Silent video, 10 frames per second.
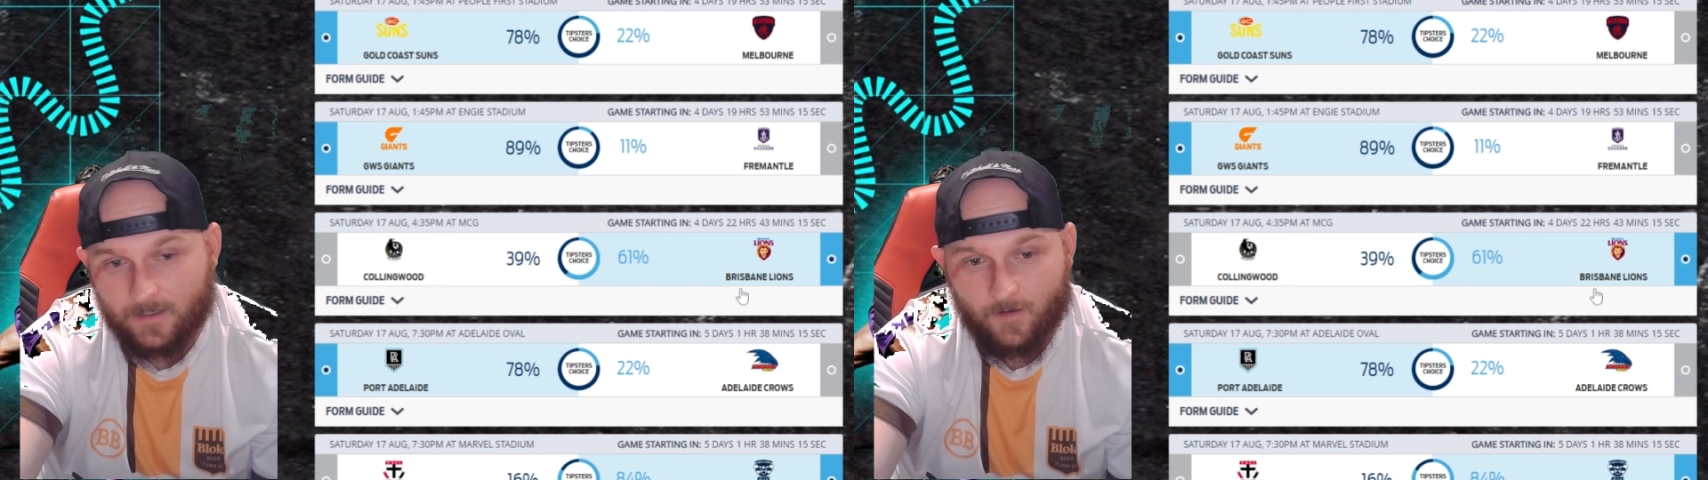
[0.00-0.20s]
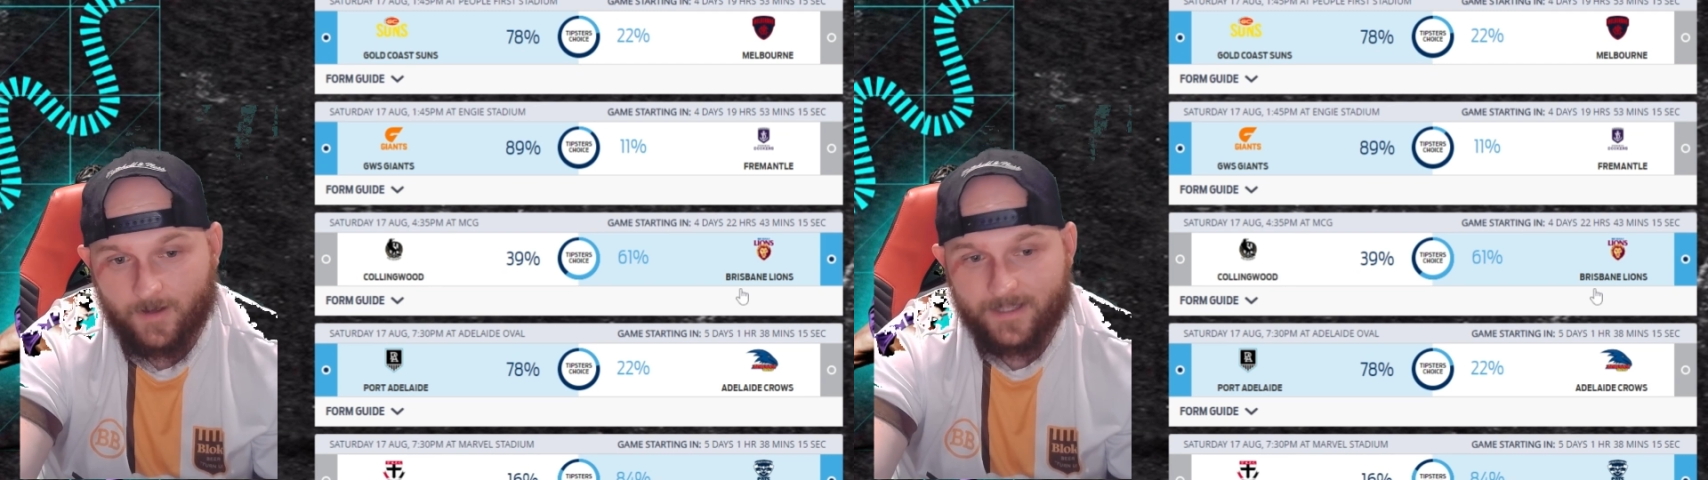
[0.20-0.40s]

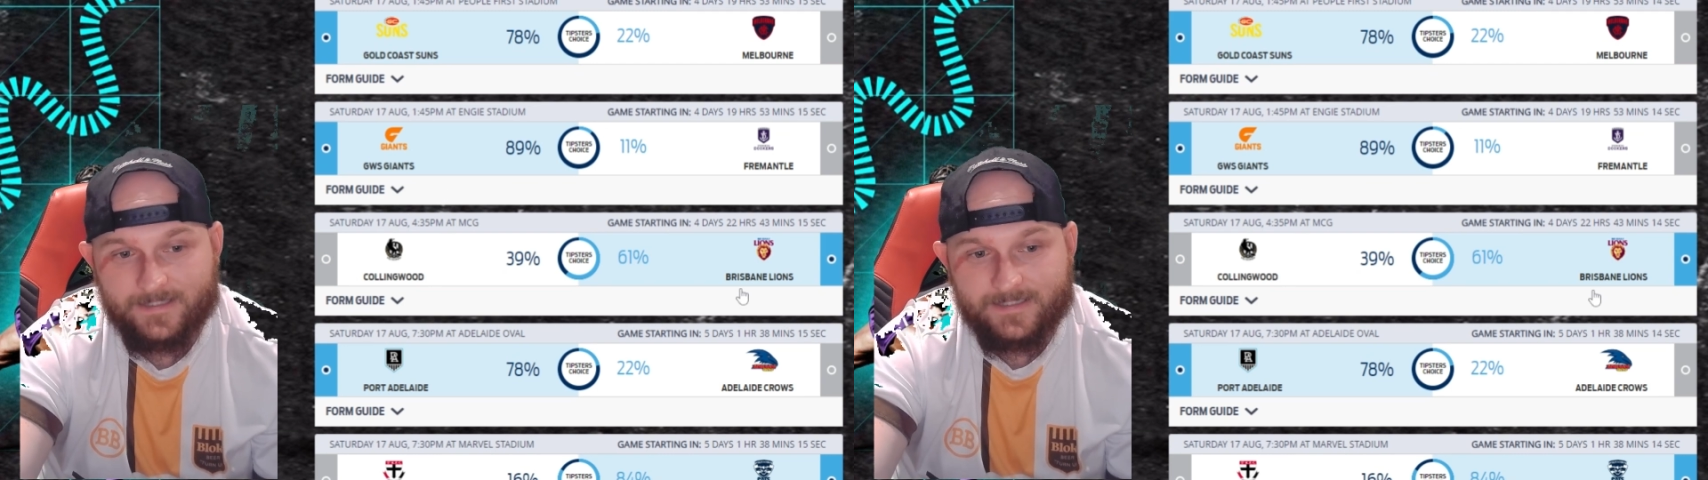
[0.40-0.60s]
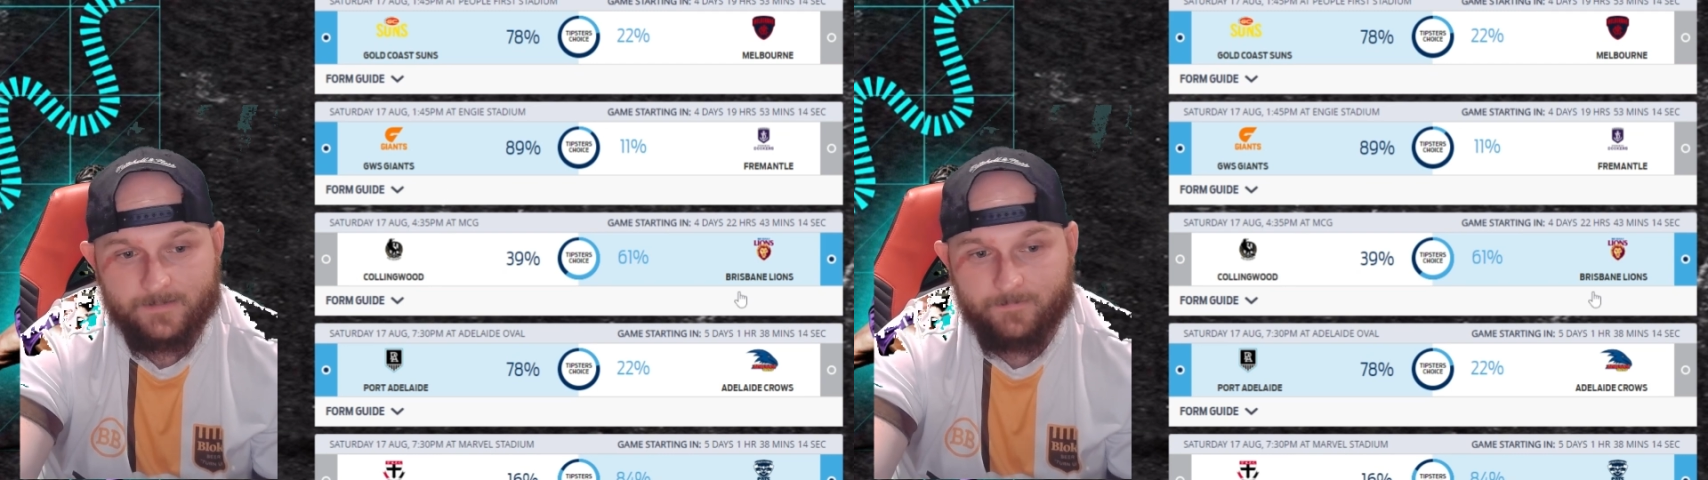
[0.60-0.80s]

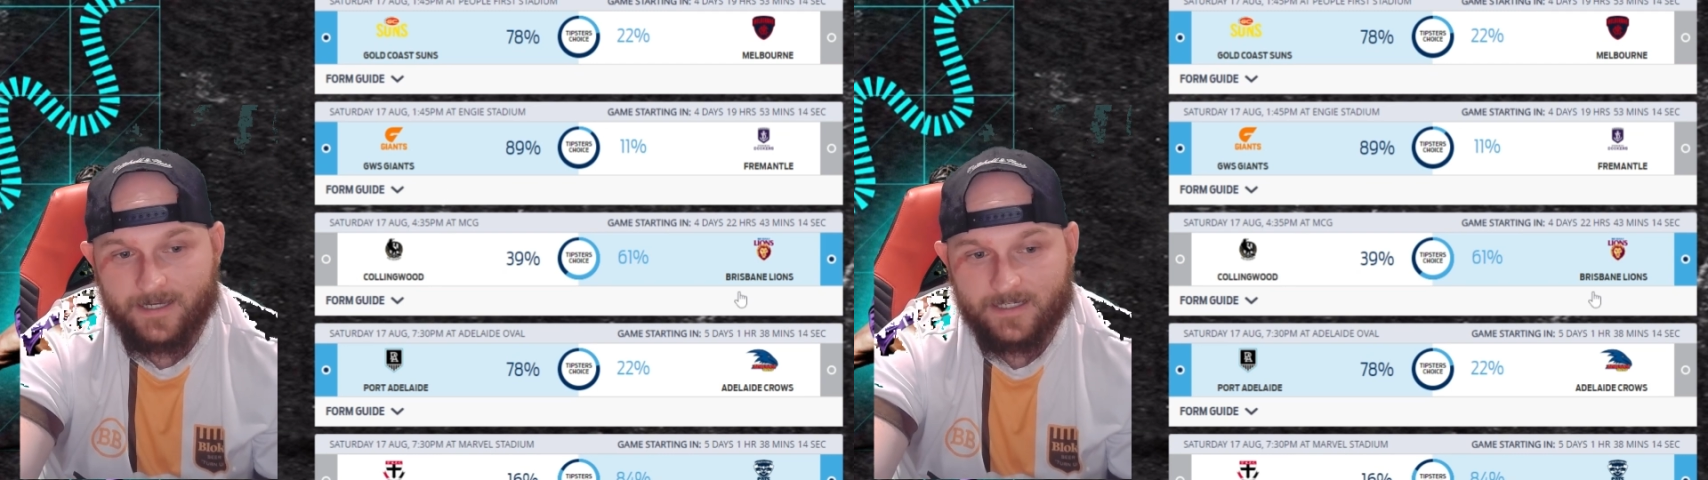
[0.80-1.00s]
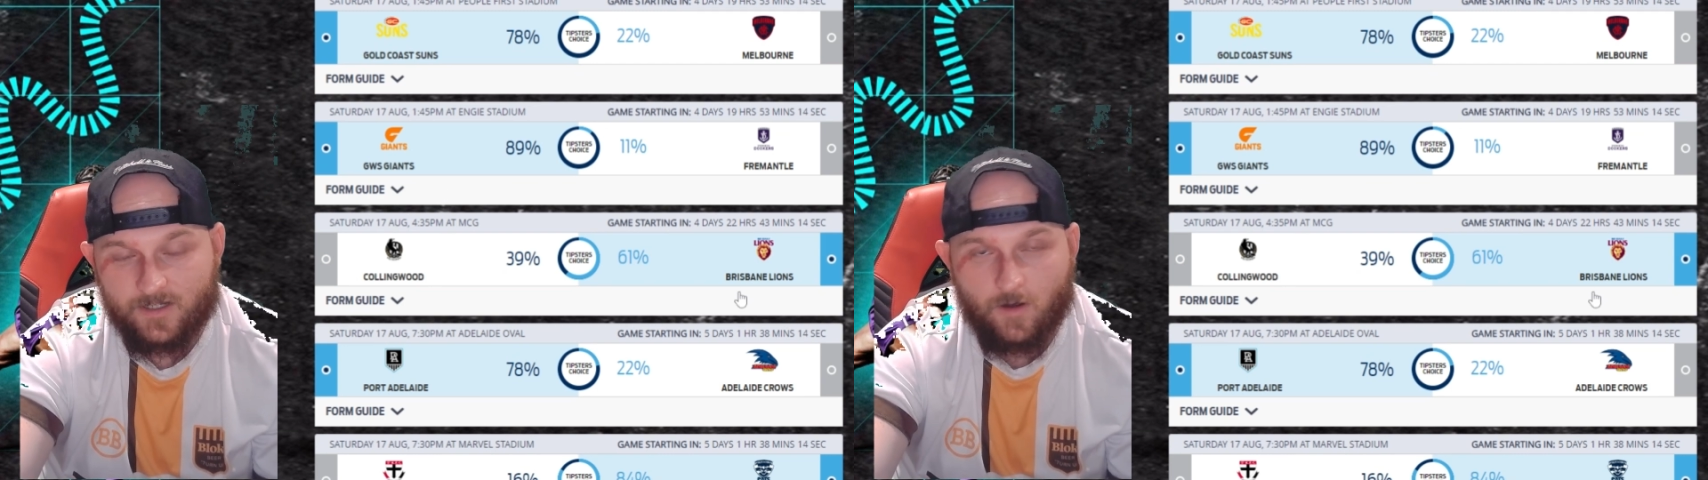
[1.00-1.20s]
Lions to beat